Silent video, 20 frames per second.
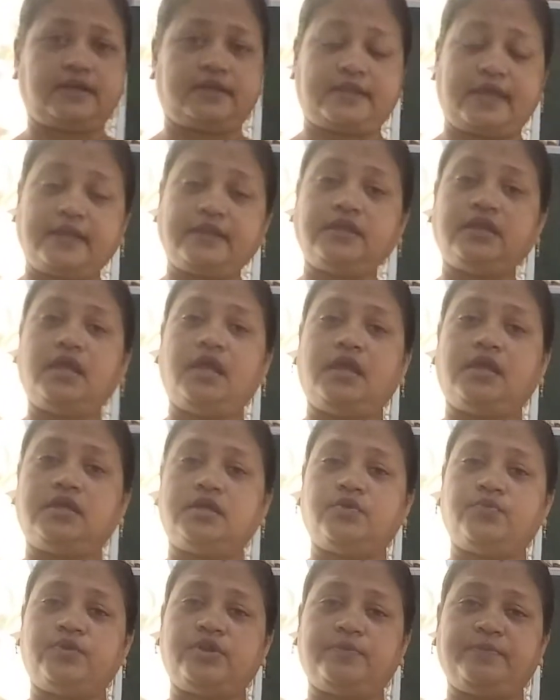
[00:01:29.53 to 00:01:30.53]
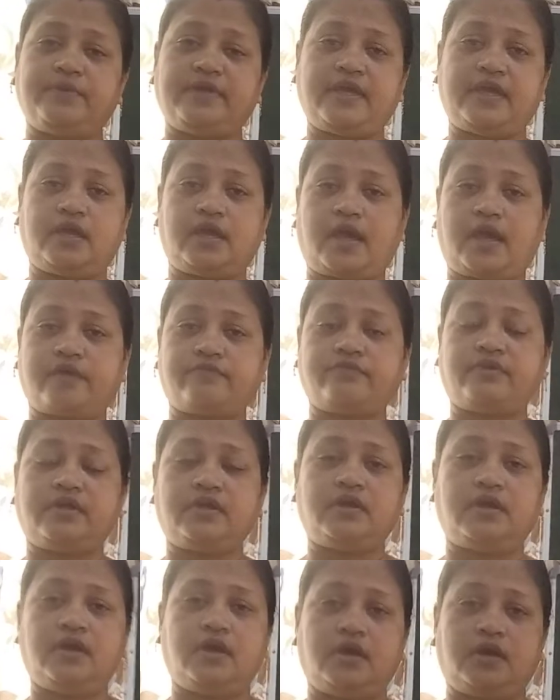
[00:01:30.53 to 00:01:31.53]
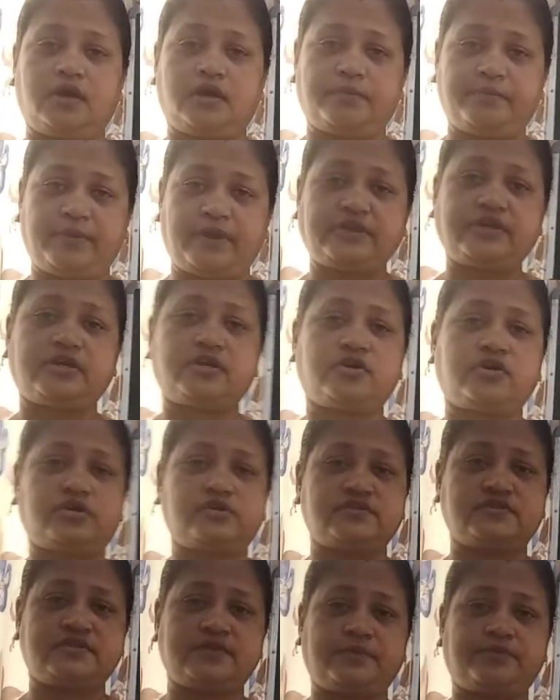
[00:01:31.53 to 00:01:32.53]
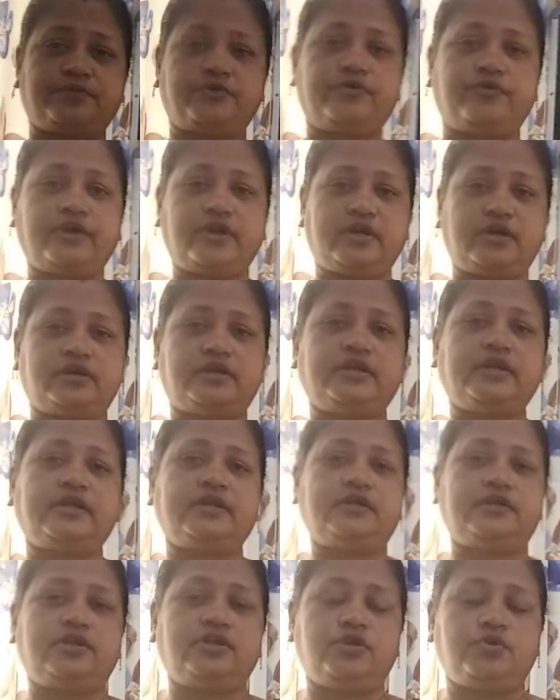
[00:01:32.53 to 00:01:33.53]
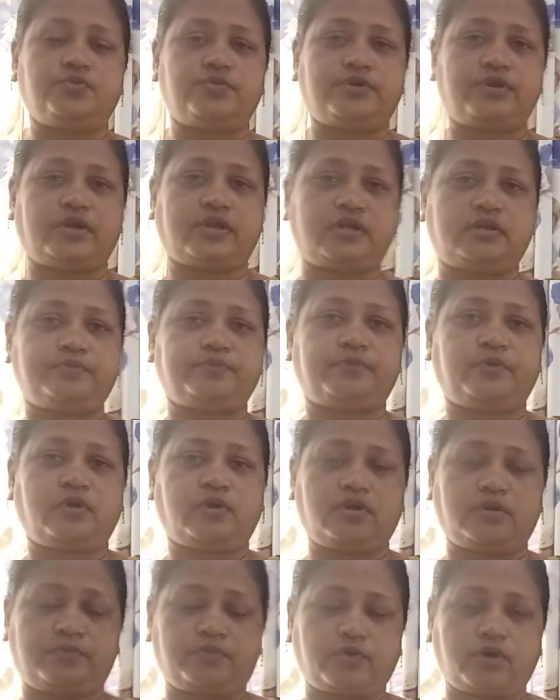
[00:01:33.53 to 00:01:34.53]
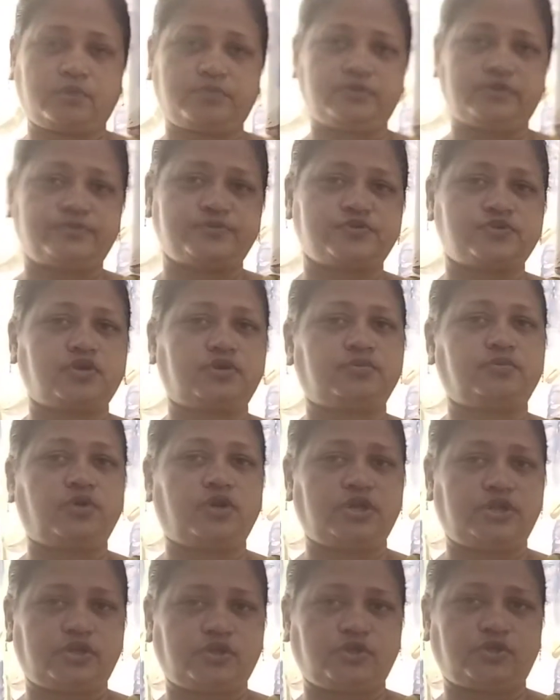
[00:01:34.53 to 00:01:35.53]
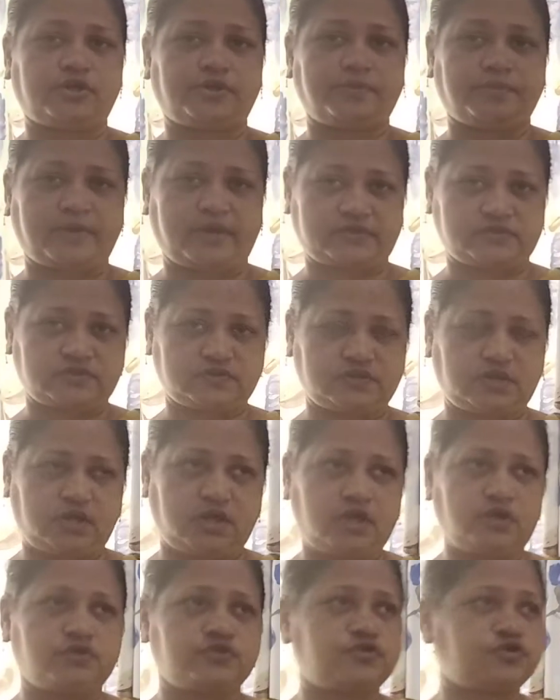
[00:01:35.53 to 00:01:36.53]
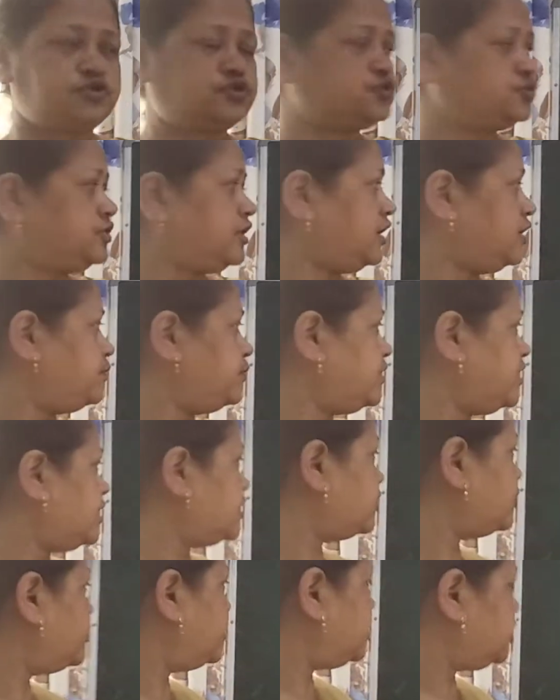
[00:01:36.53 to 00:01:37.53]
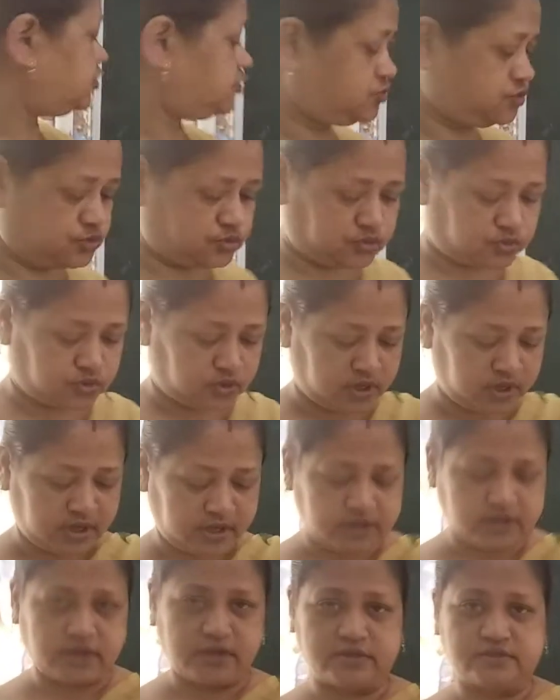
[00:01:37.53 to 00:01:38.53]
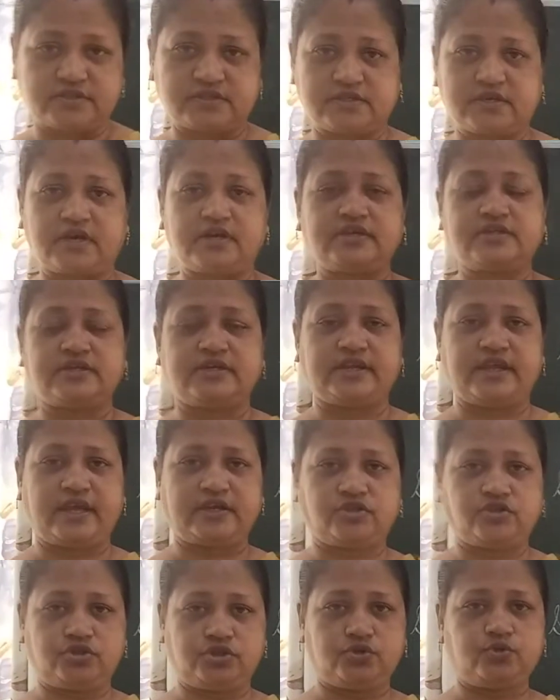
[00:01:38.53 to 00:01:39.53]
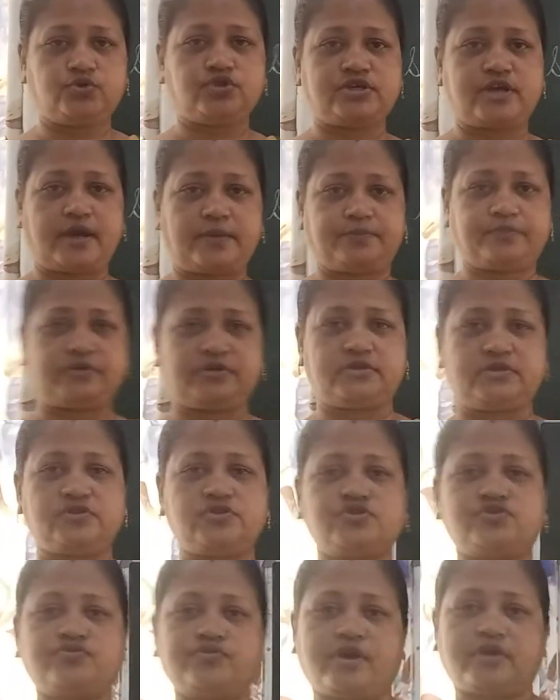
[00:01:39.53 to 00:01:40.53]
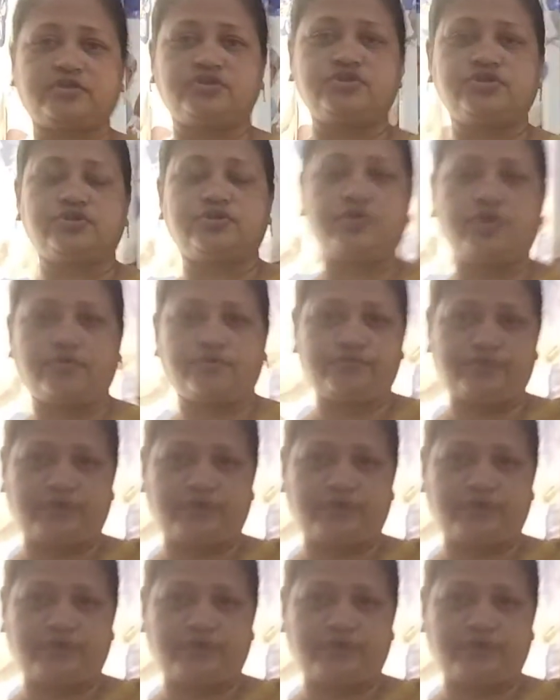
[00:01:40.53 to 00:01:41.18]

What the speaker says: then you will be having a better concept regarding the numerical problems on molecular mass. So today we are going to start a new chapter, structure of